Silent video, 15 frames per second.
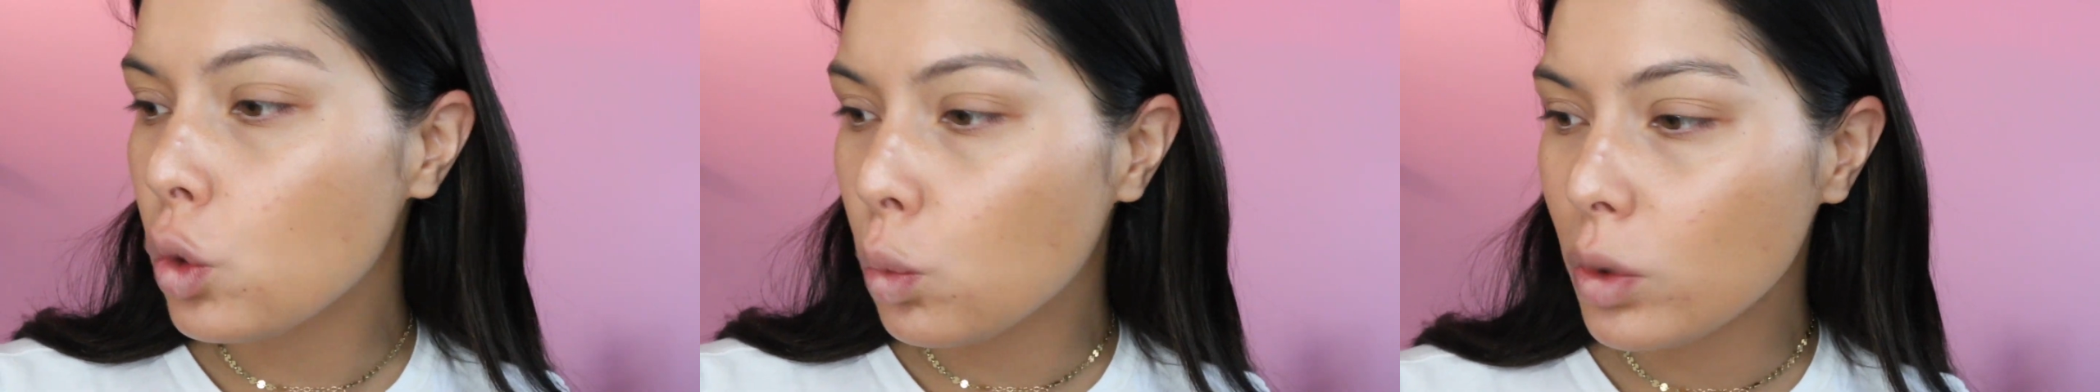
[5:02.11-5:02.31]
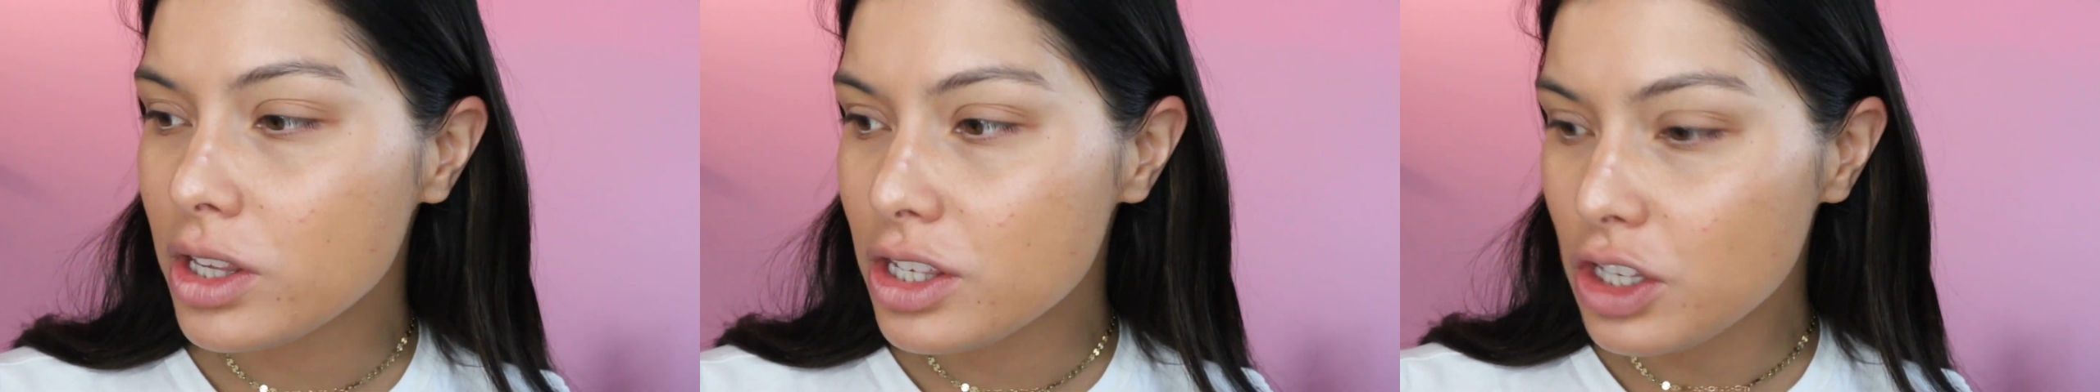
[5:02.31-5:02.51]

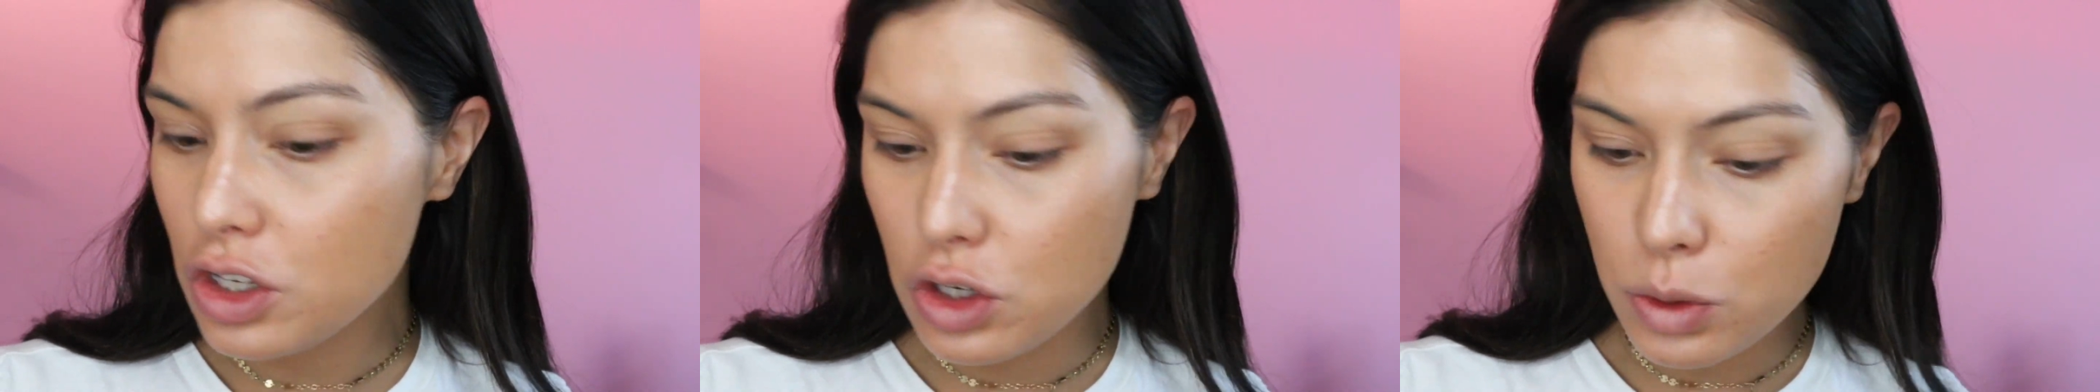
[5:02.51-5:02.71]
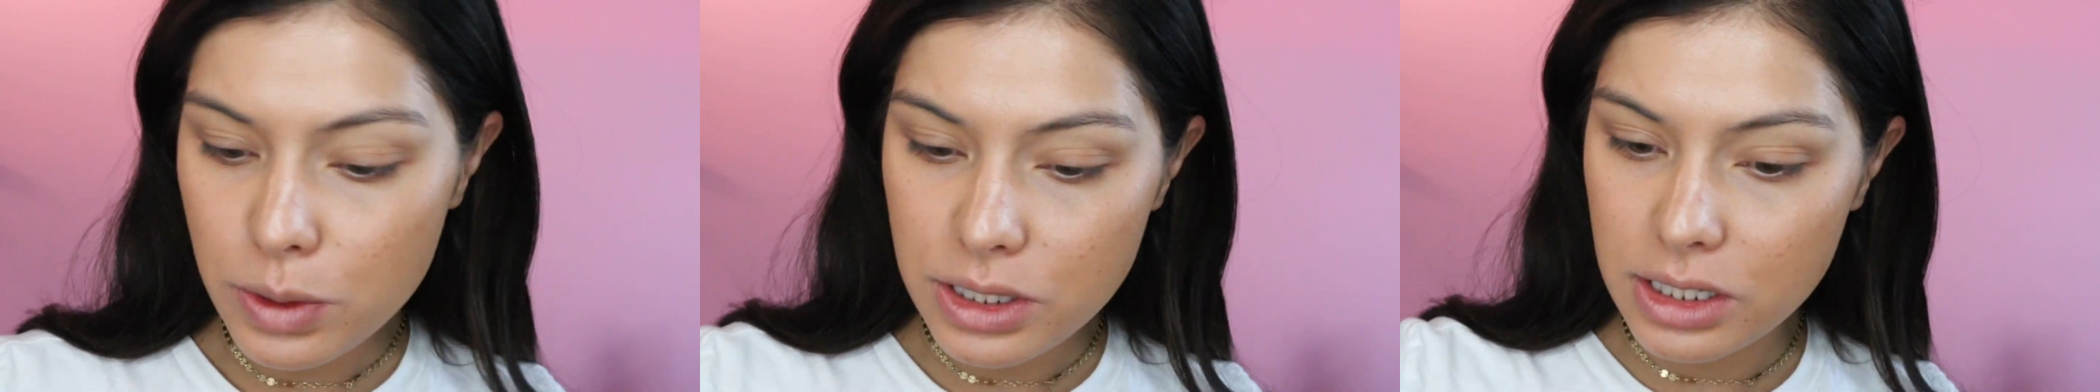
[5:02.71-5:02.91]
What's the
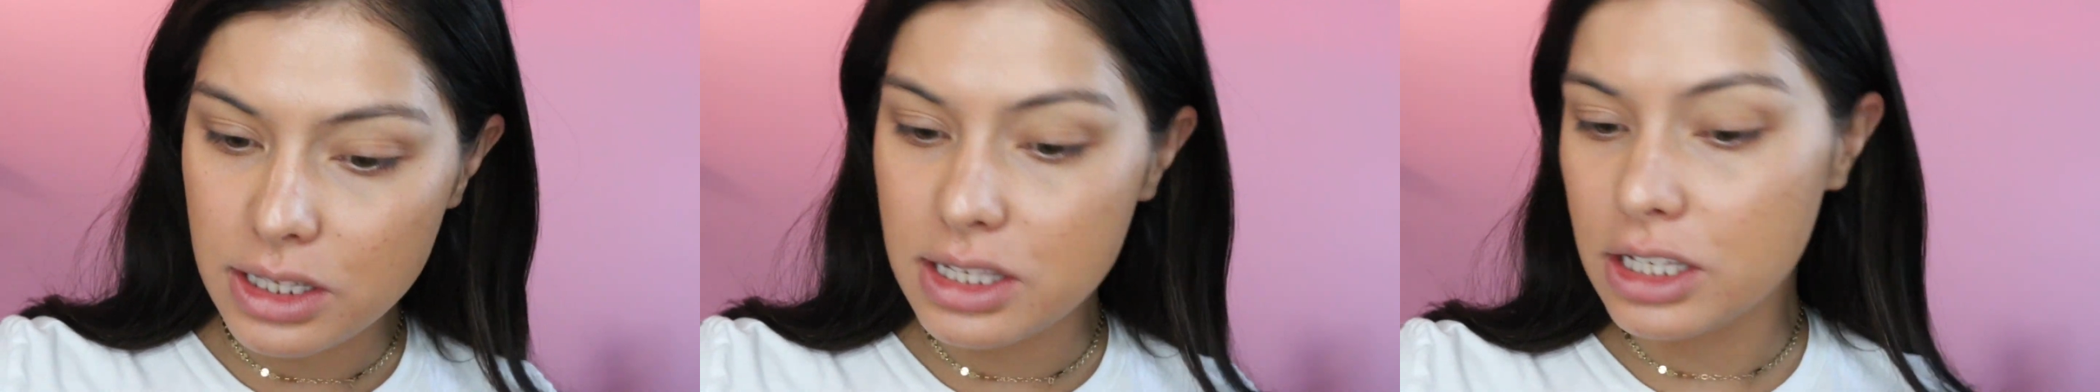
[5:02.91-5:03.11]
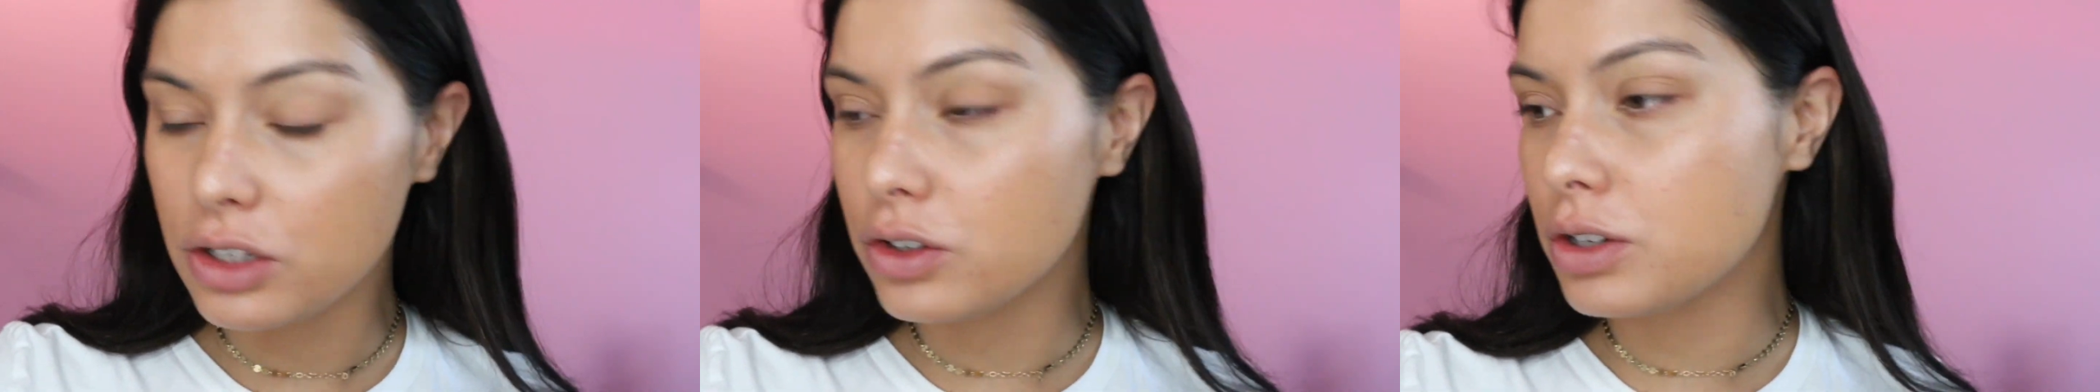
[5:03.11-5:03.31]
newest
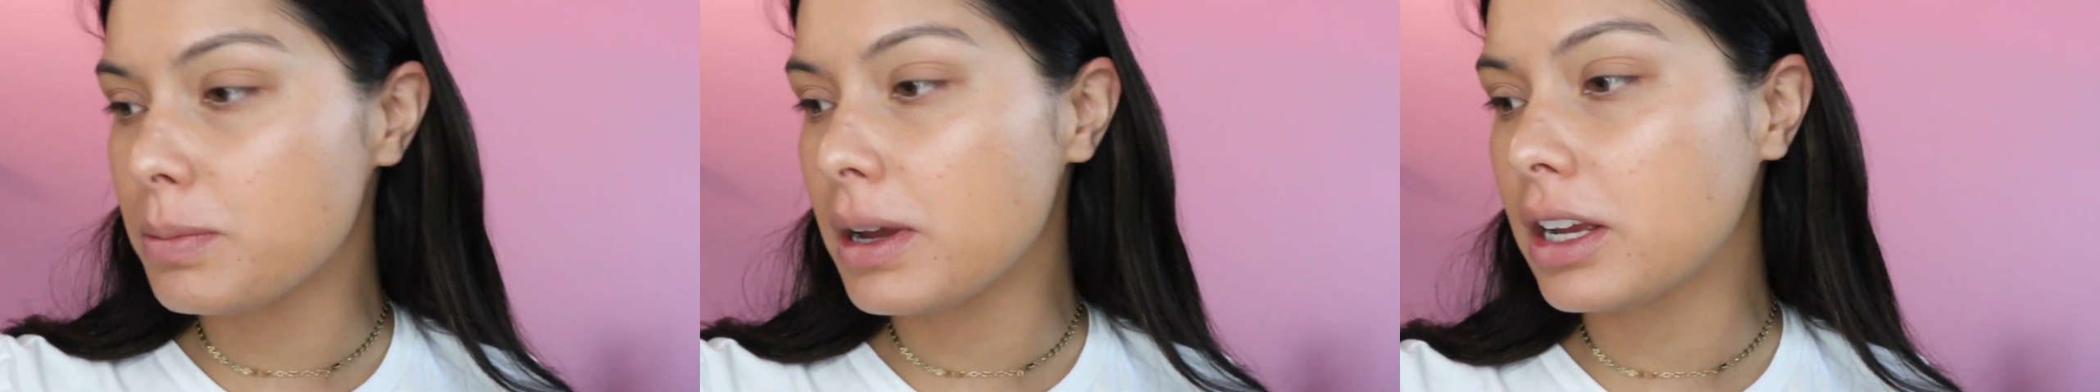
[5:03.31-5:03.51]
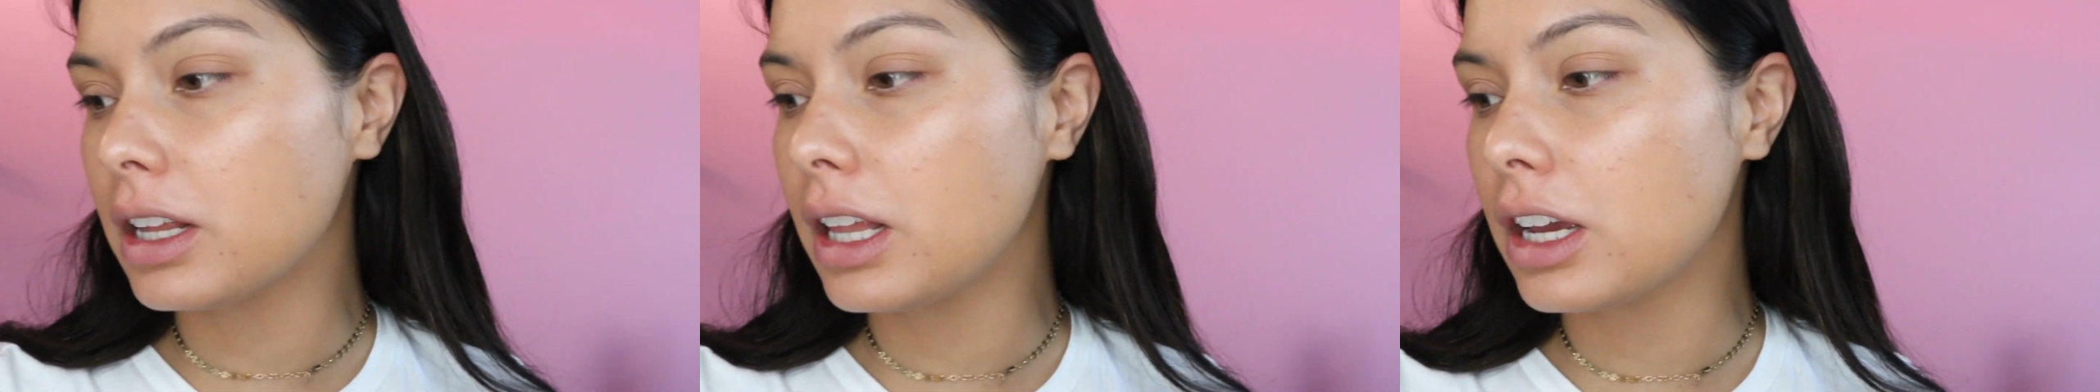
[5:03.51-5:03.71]
concealer to
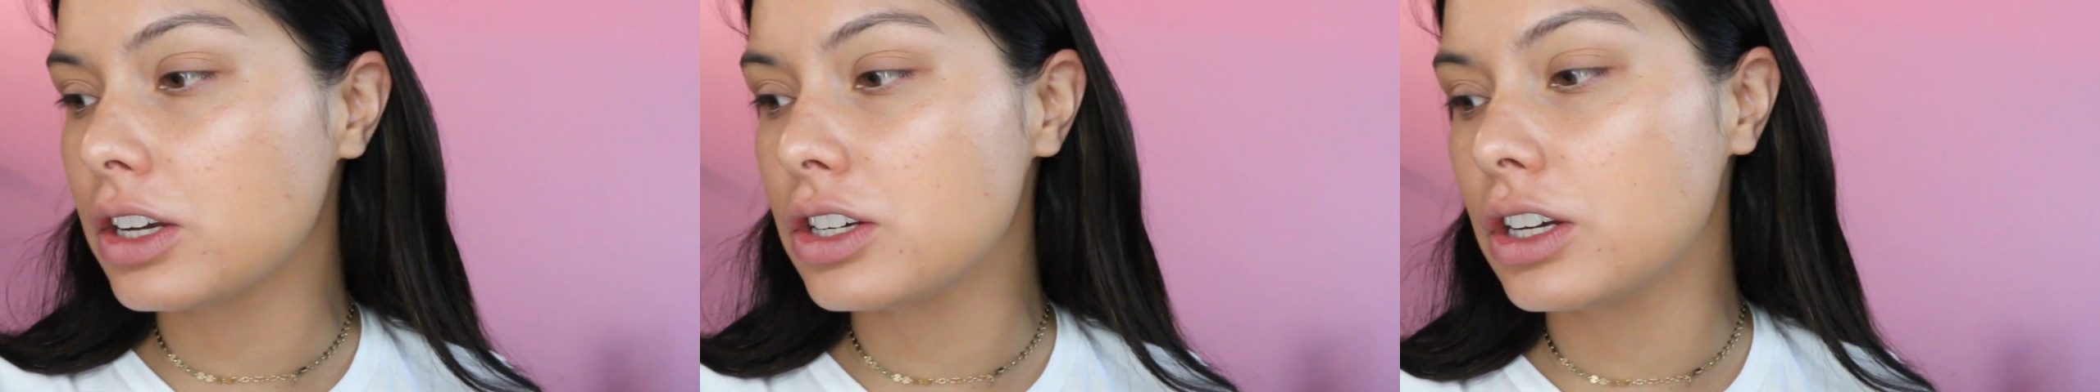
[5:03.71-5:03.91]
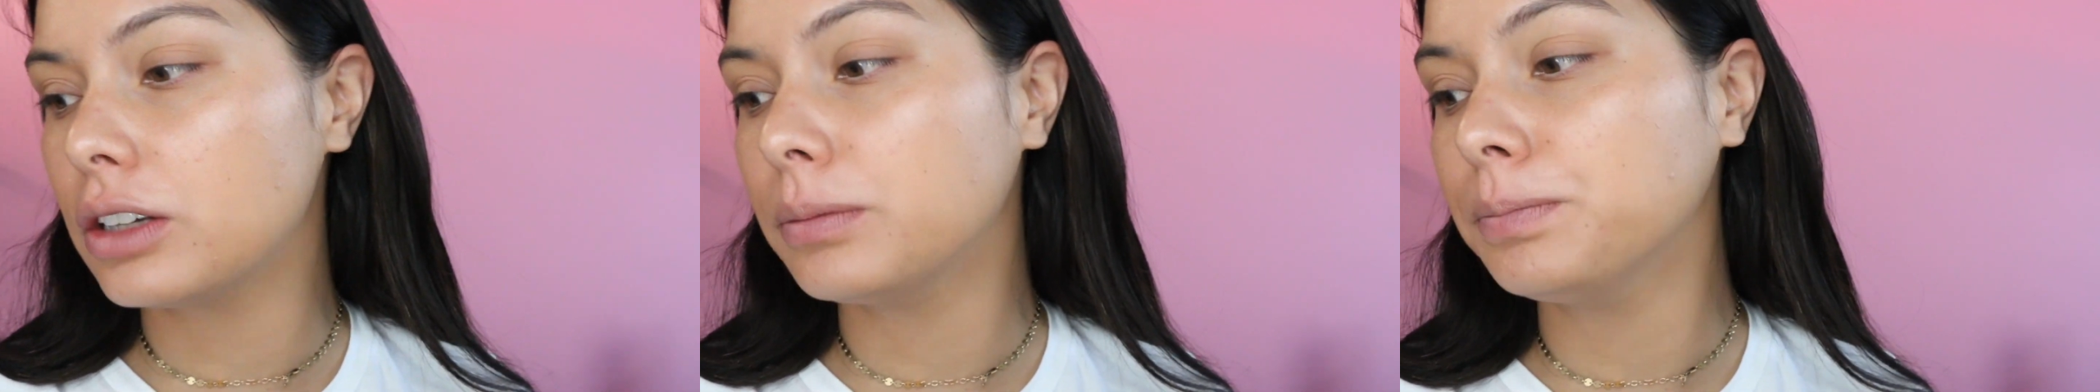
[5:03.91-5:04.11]
my
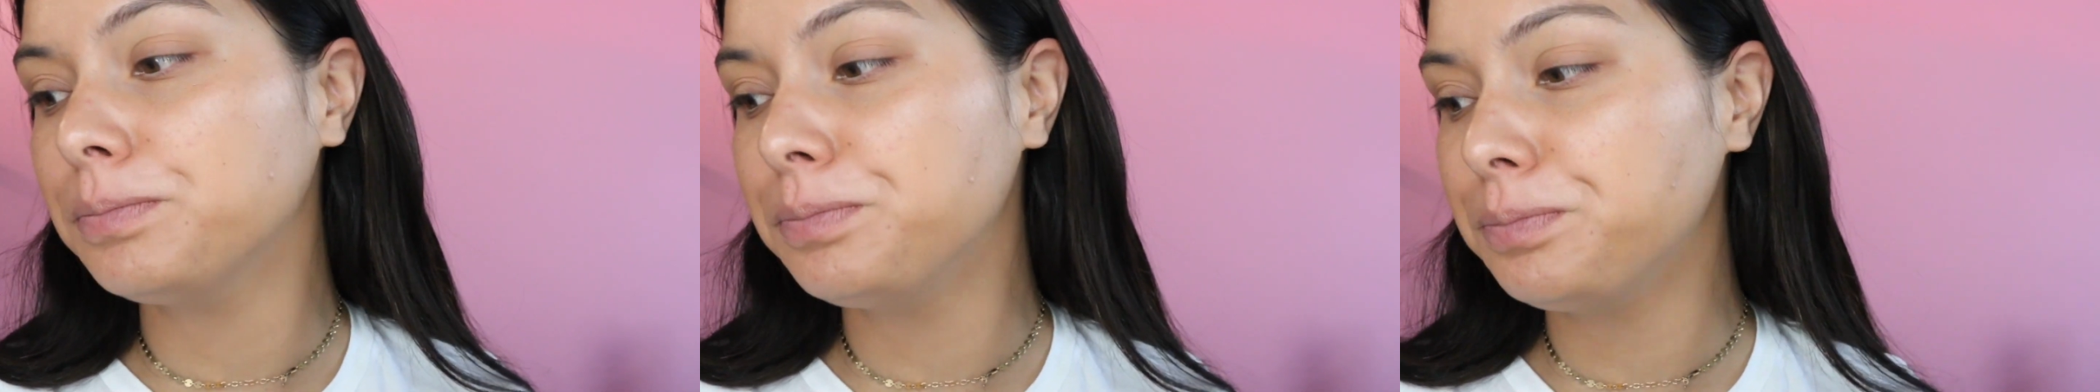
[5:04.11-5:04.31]
collection?